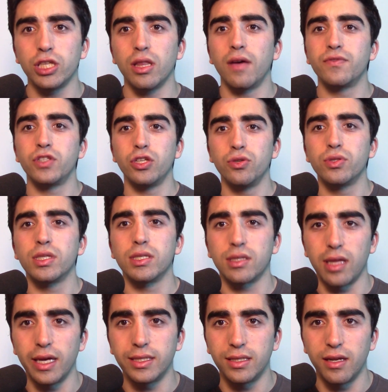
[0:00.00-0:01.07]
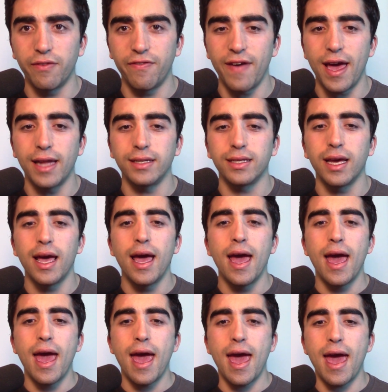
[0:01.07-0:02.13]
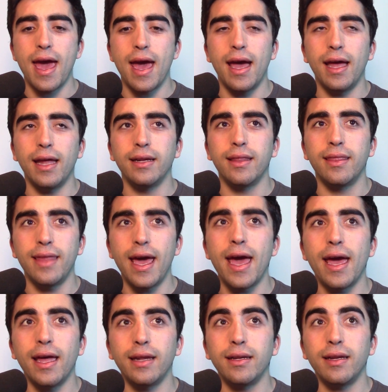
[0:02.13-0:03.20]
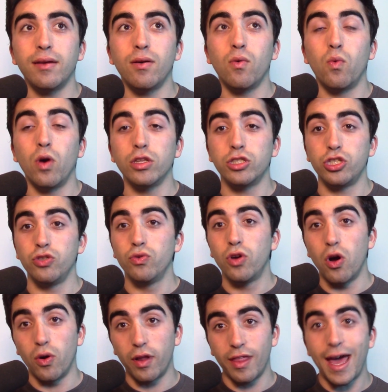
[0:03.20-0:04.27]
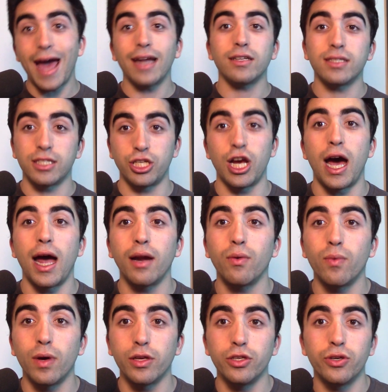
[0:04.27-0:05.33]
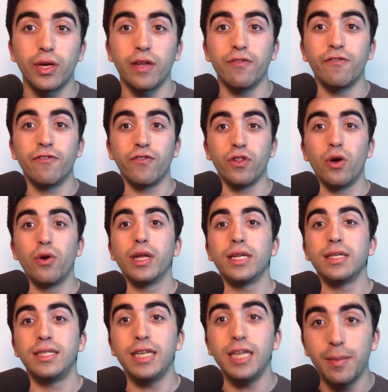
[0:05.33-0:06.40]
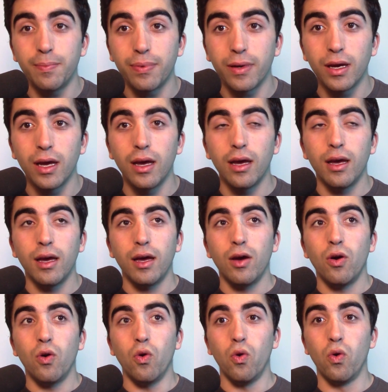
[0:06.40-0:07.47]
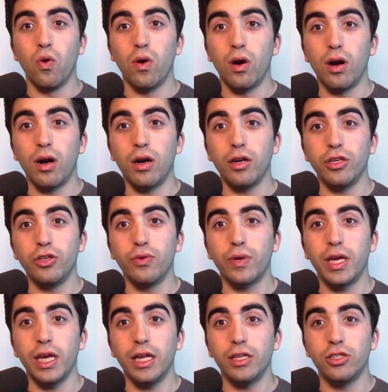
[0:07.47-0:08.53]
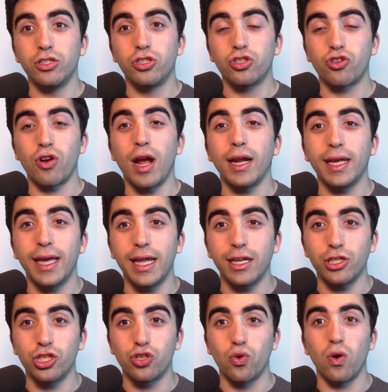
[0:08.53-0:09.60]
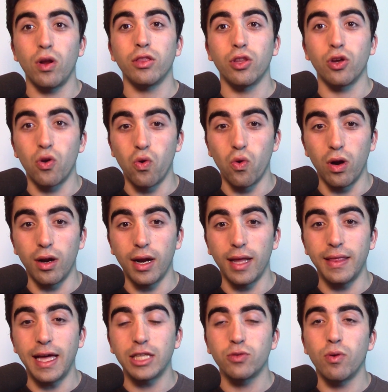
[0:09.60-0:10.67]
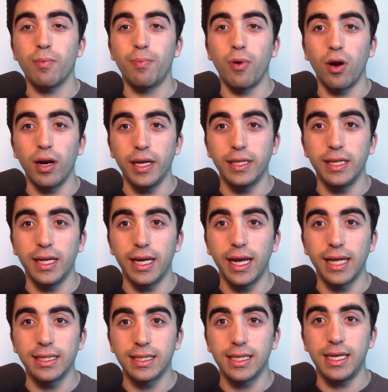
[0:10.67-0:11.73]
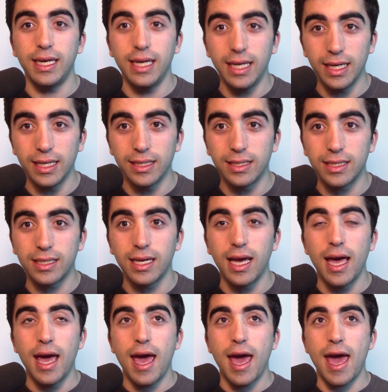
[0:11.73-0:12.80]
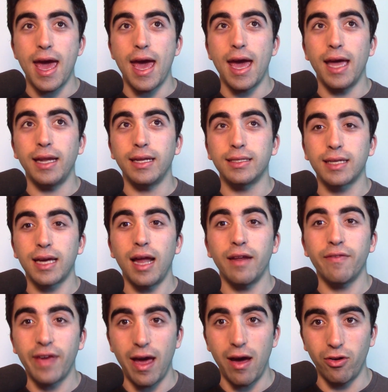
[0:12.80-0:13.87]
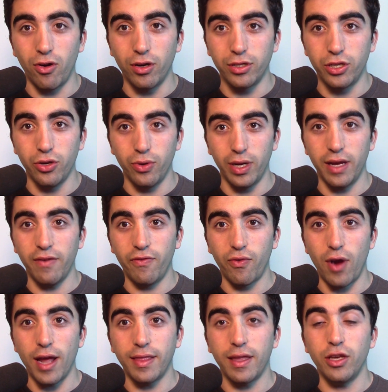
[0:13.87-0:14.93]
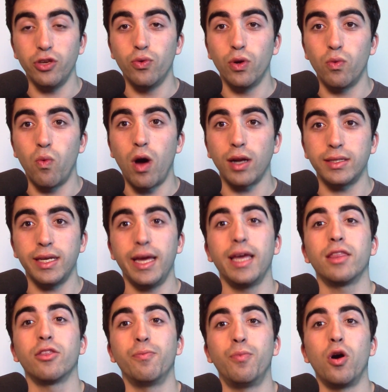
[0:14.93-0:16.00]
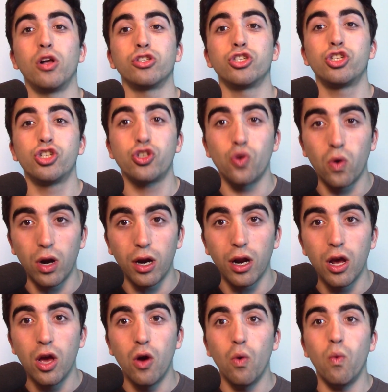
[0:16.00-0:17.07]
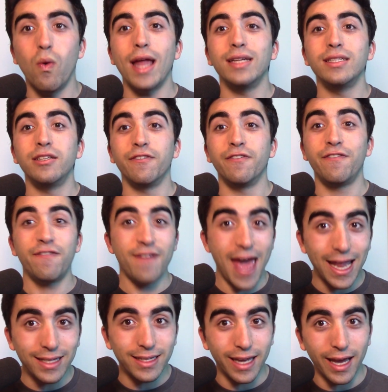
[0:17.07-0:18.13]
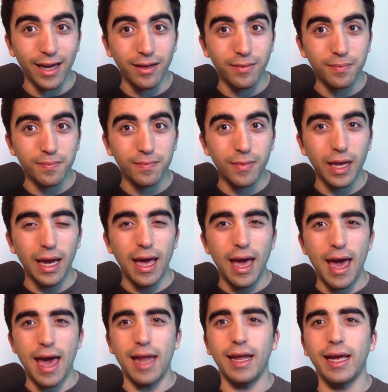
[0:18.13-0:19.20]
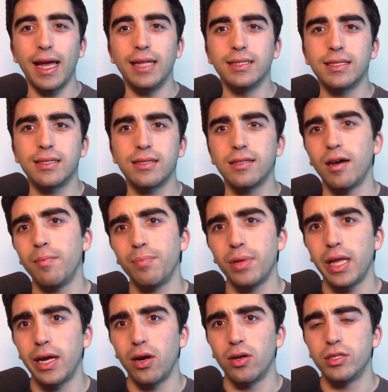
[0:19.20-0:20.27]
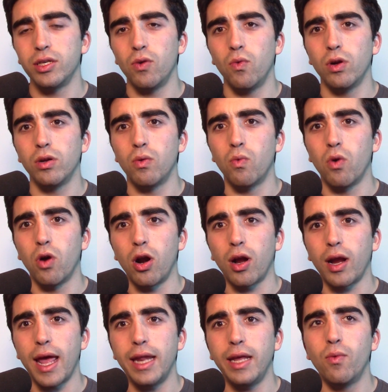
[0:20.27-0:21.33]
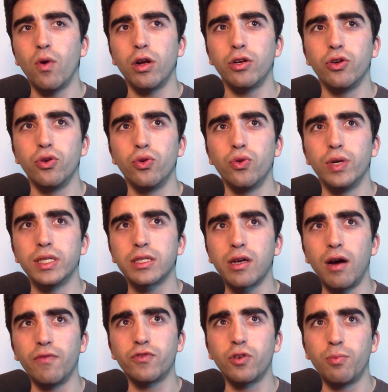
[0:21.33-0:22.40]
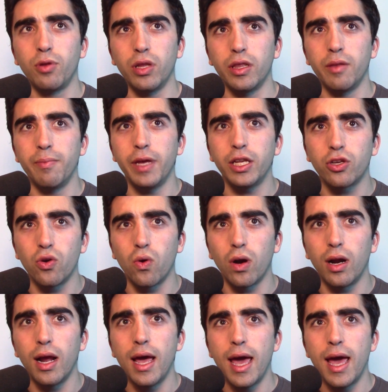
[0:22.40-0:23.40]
she loves to use the slice to defend. And then once you go to that shot, well, you can float it deep or you can try to get it short in the court. And that's what Barty did against Keys. And it's kind of counterintuitive, right, that you would want to hit the ball short when defending. And against some players, it wouldn't work. Anyone who is comfortable in the midcourt,